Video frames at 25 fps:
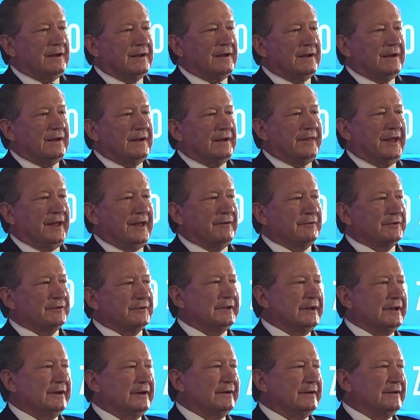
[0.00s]
That was
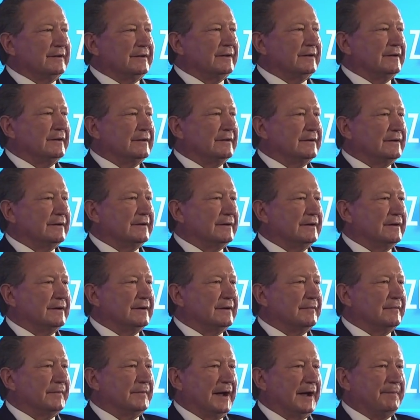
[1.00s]
in
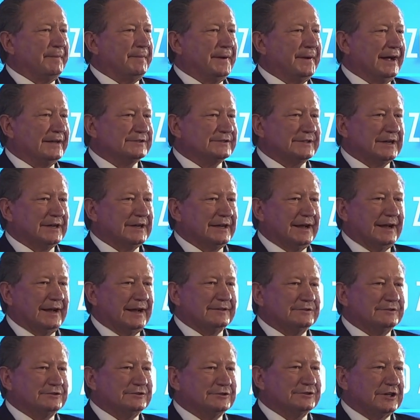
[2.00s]
my PhD,
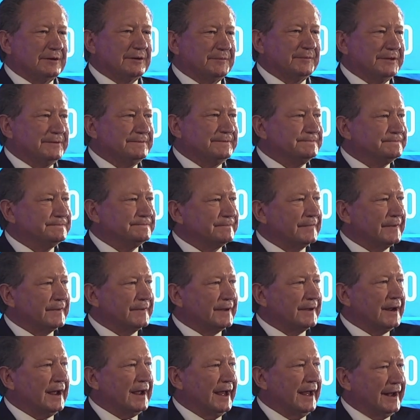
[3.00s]
ladies and gentlemen,
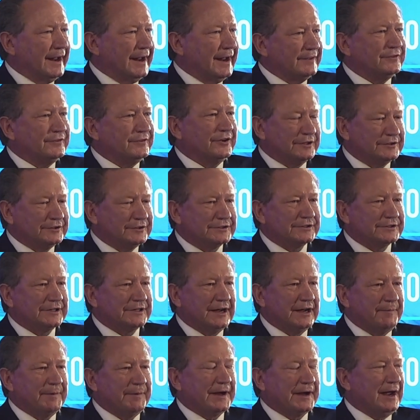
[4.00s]
and as you can see,
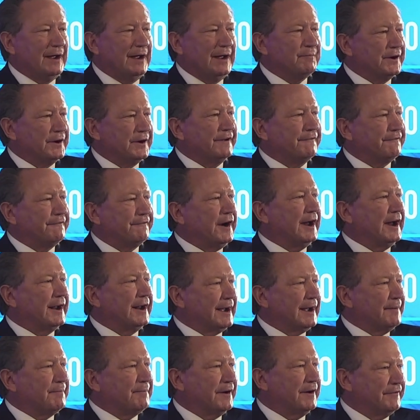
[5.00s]
I became pretty fired
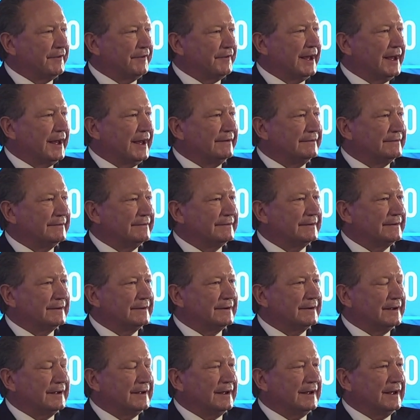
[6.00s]
up over that,
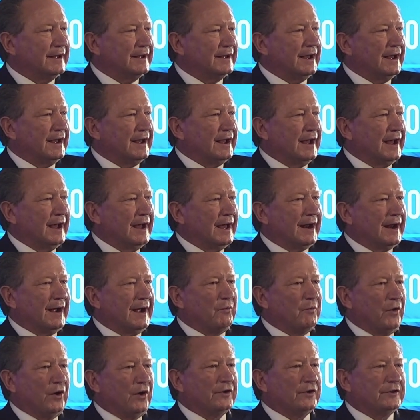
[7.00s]
and I
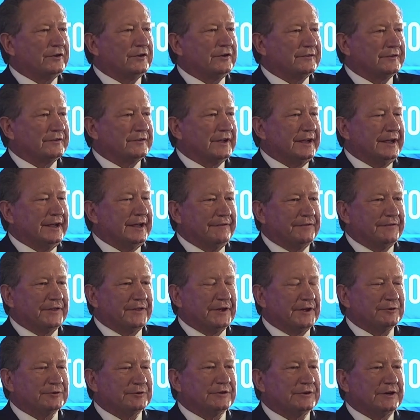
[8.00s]
wanted to see if there
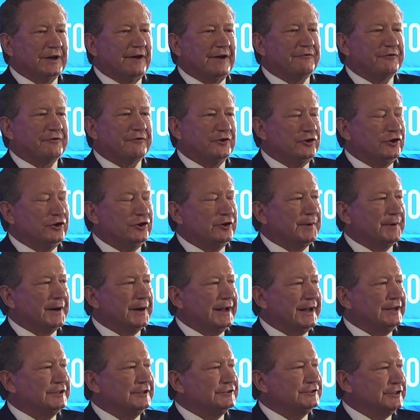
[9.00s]
was enough renewable
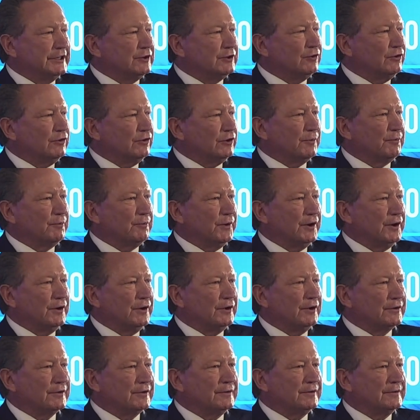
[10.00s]
energy in all the
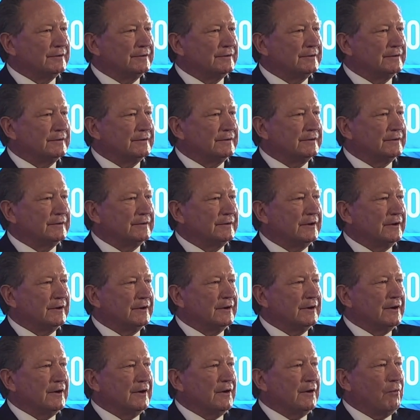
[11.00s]
world,
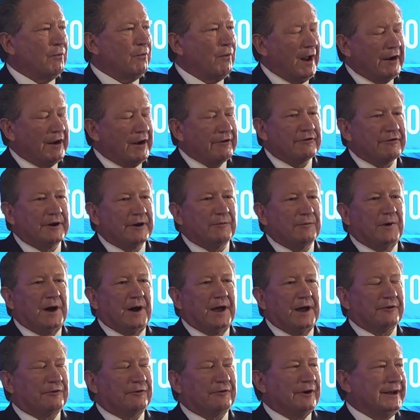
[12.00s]
wondering why
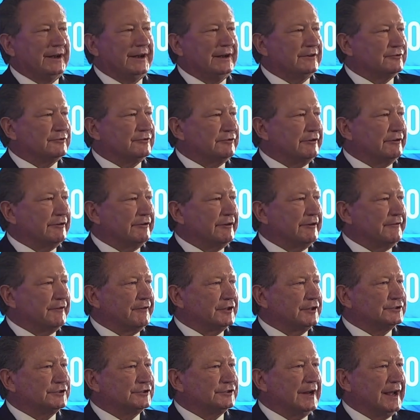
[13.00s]
the green industry
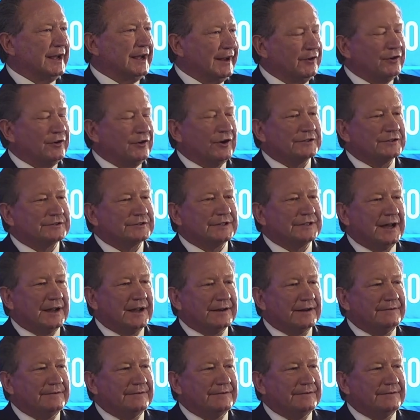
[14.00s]
revolution had not started,